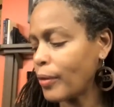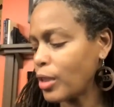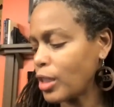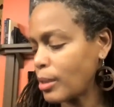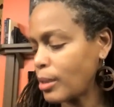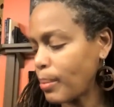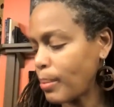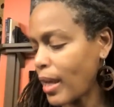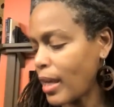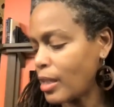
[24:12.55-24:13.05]
to
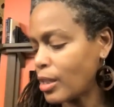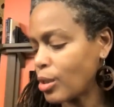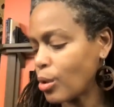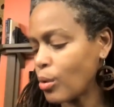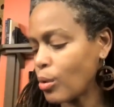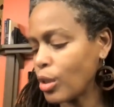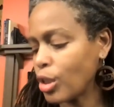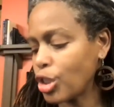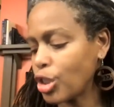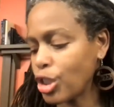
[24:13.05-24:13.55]
space
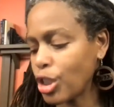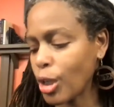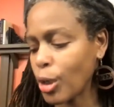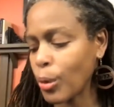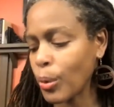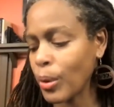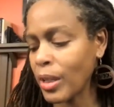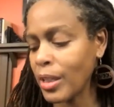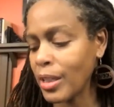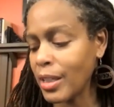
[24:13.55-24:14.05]
on the
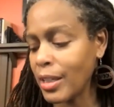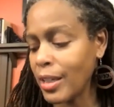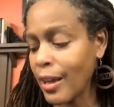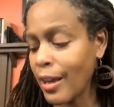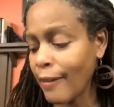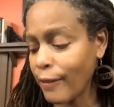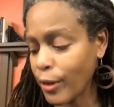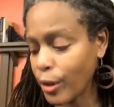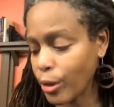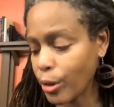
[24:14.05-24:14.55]
shuttle
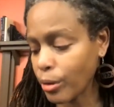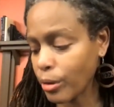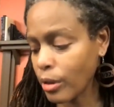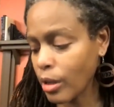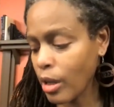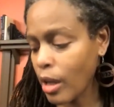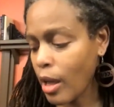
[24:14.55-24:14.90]
Endeavour